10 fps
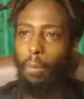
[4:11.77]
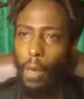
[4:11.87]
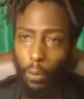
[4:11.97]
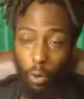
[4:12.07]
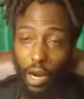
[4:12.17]

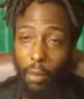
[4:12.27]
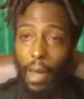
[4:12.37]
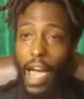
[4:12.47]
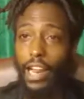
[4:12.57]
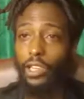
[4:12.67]
People are really
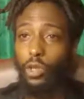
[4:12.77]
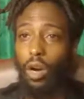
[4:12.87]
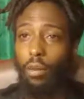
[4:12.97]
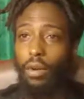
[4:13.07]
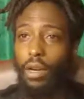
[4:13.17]
mad at
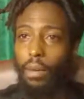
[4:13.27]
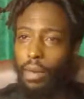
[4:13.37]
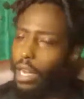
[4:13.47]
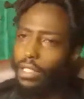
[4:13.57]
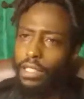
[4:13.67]
Trump
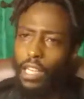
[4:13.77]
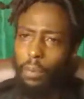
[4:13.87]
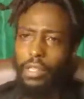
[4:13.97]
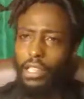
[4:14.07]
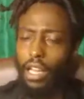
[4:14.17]
because he's
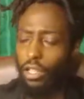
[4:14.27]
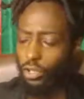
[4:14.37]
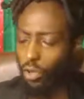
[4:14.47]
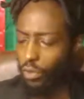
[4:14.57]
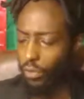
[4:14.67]
simply telling the
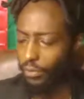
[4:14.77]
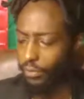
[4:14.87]
truth.